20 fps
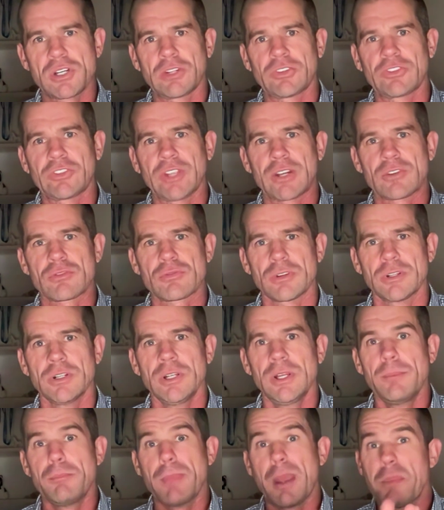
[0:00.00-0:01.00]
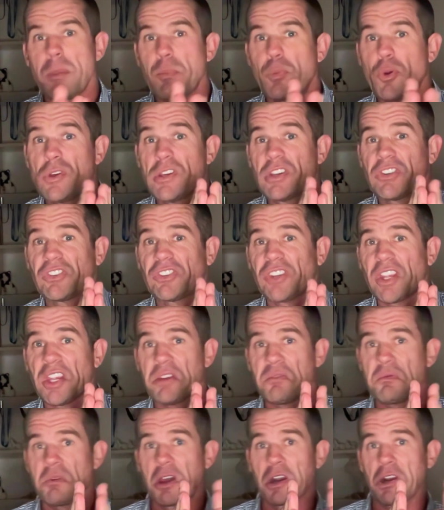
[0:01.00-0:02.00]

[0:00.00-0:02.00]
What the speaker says: etc. Maybe putting your seat a